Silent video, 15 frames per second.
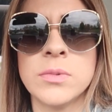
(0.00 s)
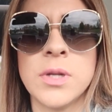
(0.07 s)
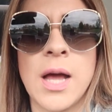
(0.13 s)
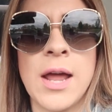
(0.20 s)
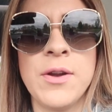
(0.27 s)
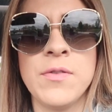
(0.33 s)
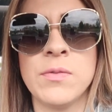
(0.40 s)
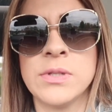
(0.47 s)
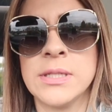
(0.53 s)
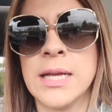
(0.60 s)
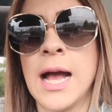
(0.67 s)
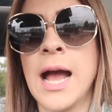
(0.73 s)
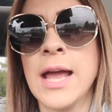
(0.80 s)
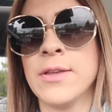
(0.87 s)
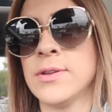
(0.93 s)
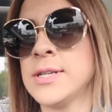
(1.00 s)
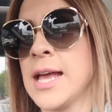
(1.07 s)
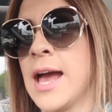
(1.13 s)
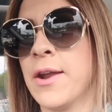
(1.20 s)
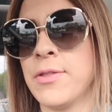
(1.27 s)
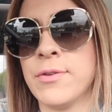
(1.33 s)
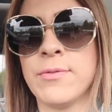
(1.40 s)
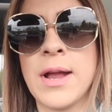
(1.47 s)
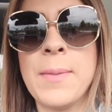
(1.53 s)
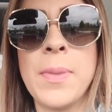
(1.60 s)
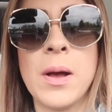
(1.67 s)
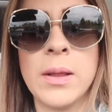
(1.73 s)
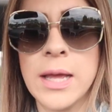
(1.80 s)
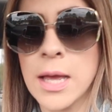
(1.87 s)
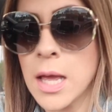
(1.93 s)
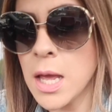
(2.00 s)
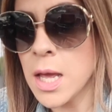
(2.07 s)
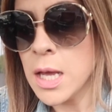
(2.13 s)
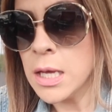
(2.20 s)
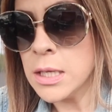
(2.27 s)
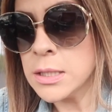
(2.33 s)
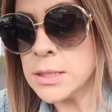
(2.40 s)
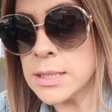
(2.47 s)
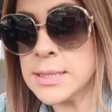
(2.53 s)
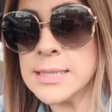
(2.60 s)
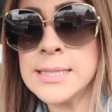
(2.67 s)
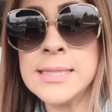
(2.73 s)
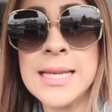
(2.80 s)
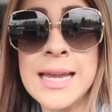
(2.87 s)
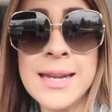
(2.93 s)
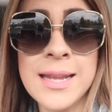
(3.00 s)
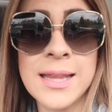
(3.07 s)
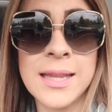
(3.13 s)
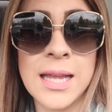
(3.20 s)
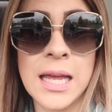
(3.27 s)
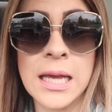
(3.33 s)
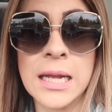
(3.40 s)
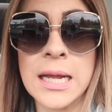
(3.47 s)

I don't know if it was the guy or the dad or the grandpa, like, doesn't say anything.